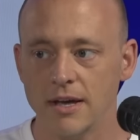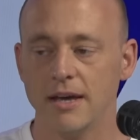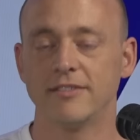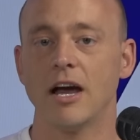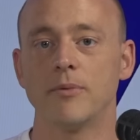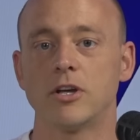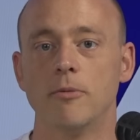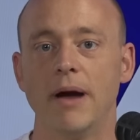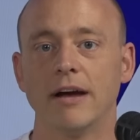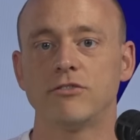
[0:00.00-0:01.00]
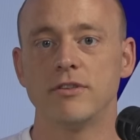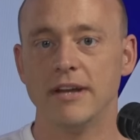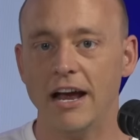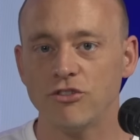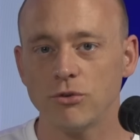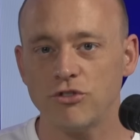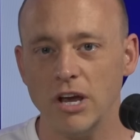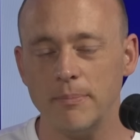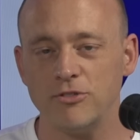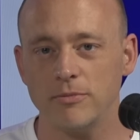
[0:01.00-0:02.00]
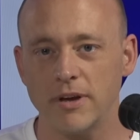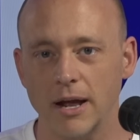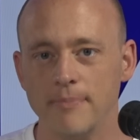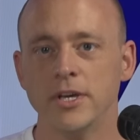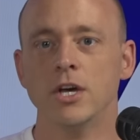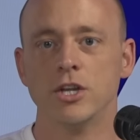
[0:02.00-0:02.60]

is I would go back to the national championship game,